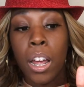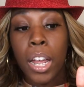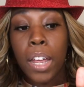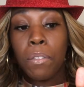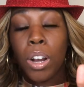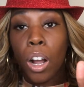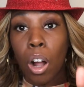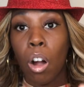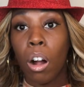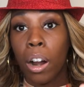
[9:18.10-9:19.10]
even a
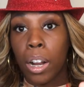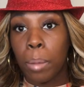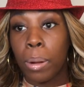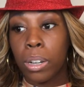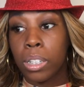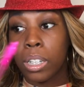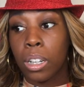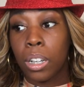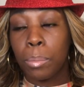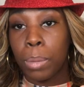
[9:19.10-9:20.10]
car and a
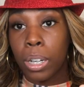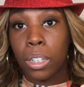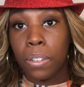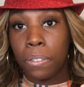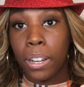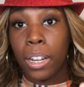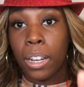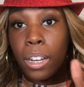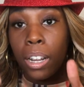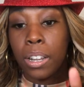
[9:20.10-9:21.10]
person could barely
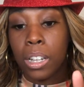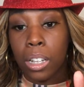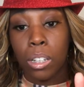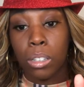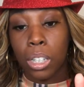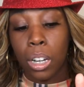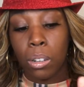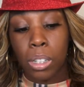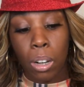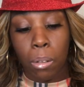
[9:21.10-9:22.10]
fit in this little
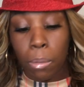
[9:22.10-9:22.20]
tunnel. So